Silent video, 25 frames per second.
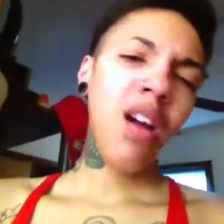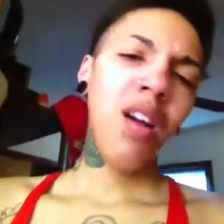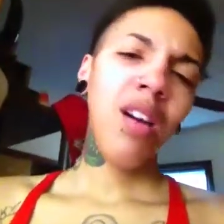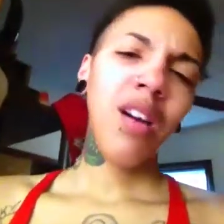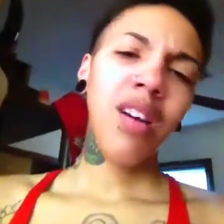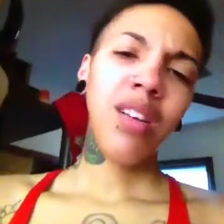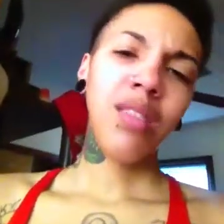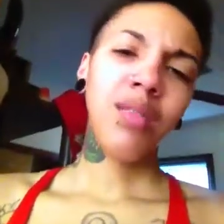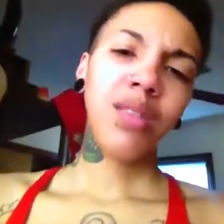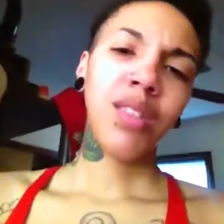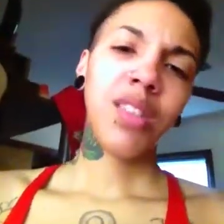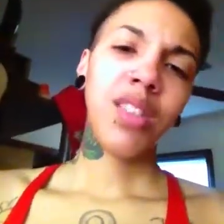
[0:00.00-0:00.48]

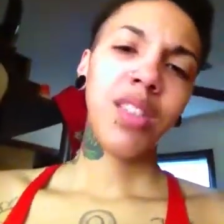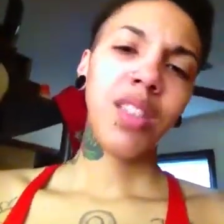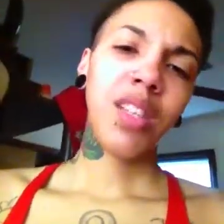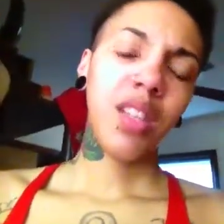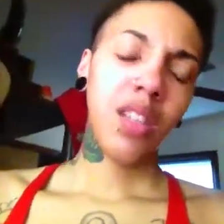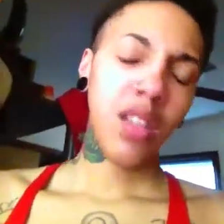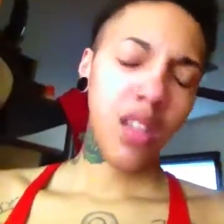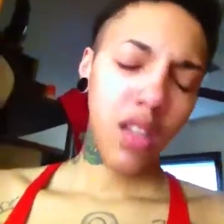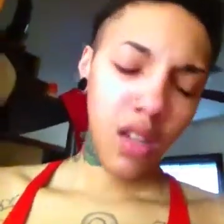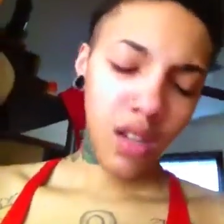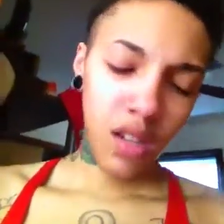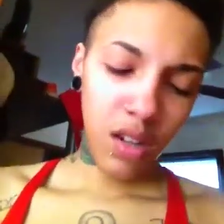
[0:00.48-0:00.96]
I don't want to
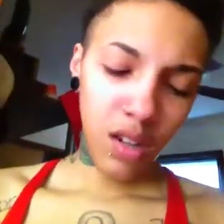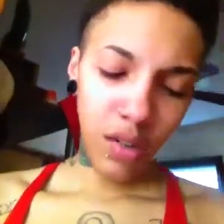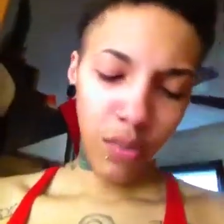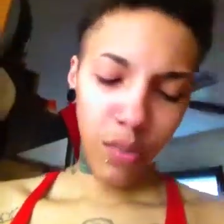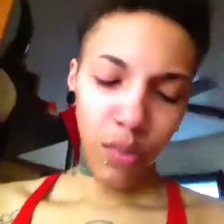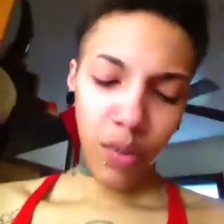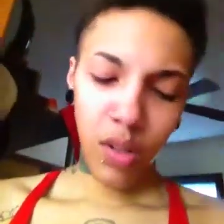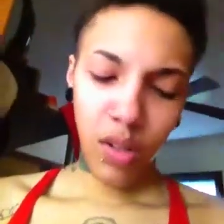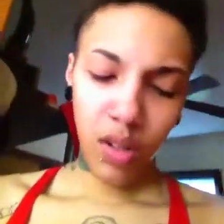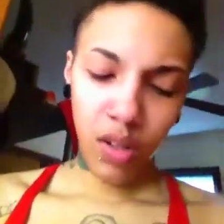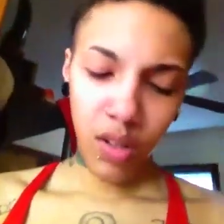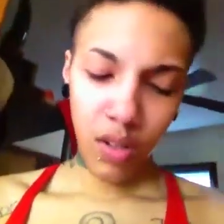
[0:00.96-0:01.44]
say a year,
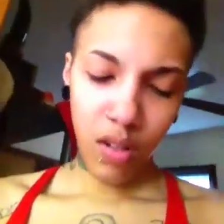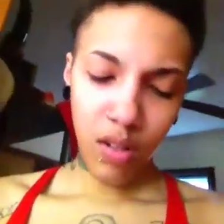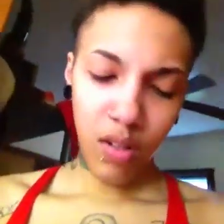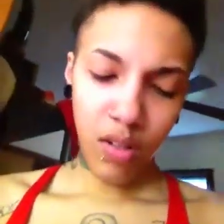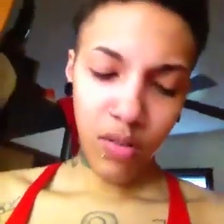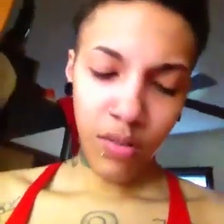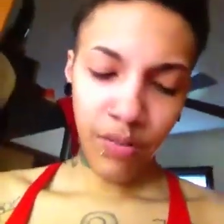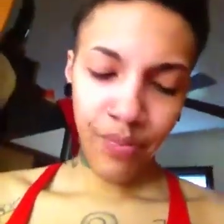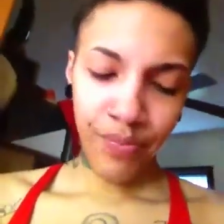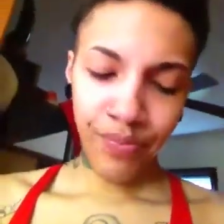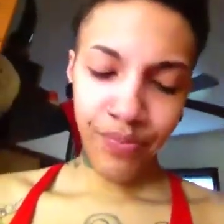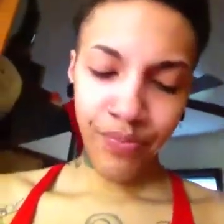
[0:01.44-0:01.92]
but
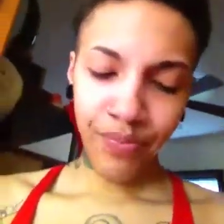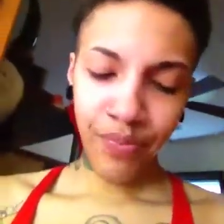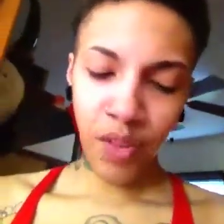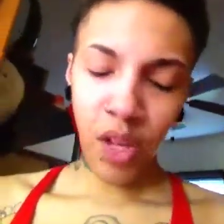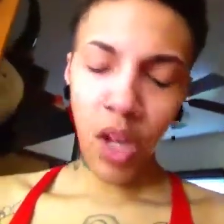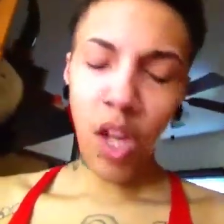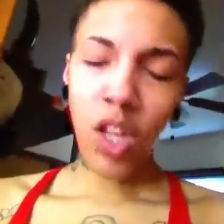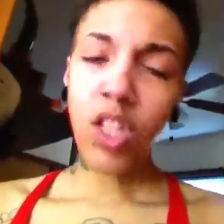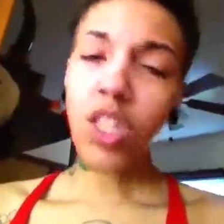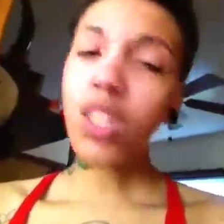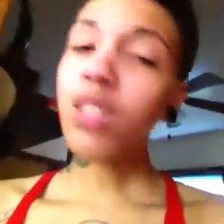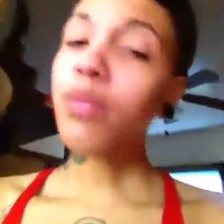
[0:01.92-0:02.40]

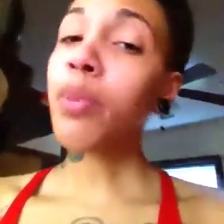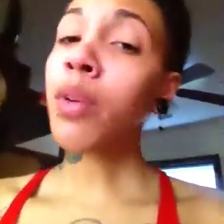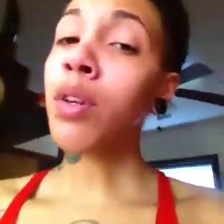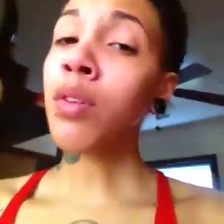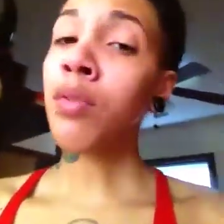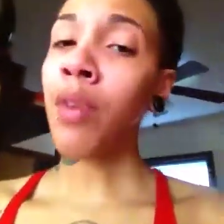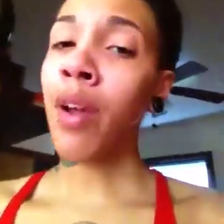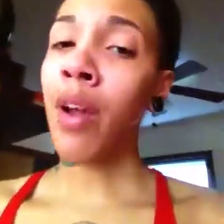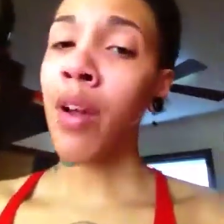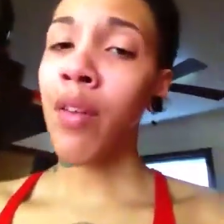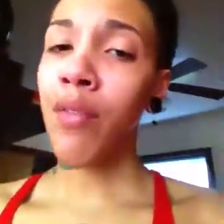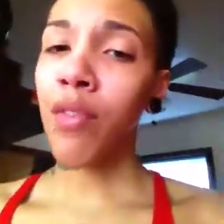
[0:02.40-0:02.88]
she's been
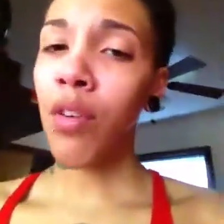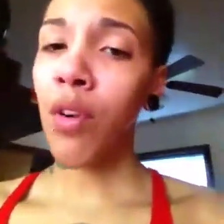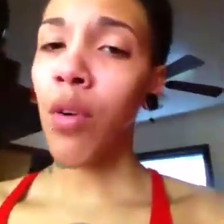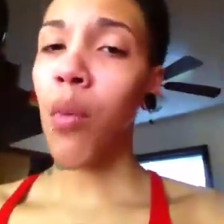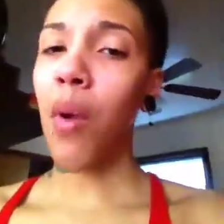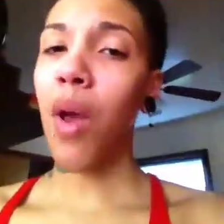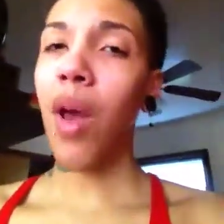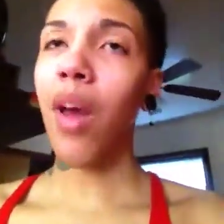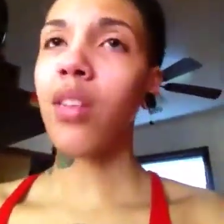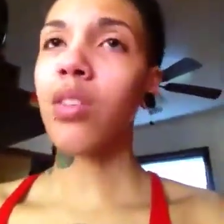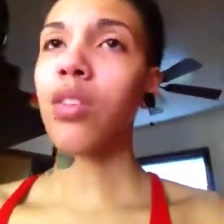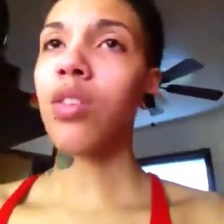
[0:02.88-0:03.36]
around for a
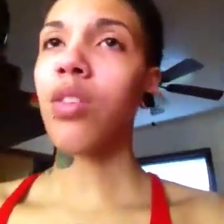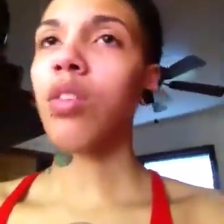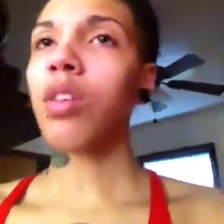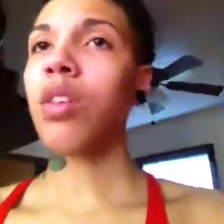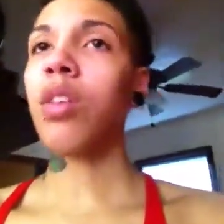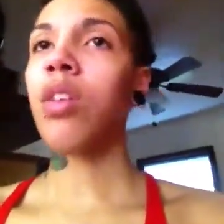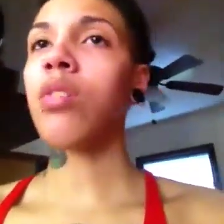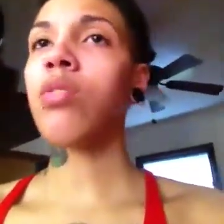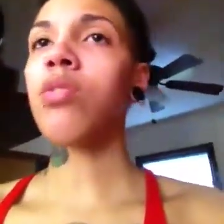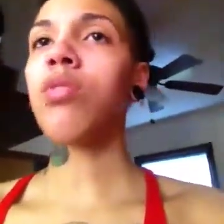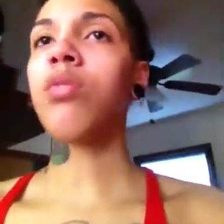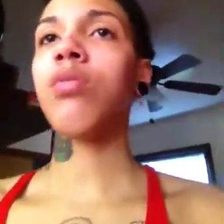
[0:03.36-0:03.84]
while, so he
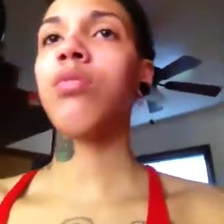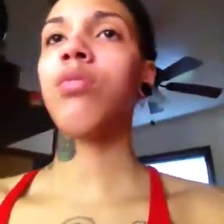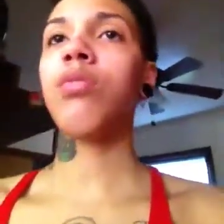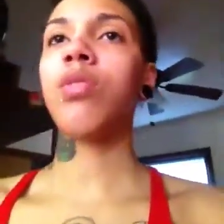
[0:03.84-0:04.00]
knows who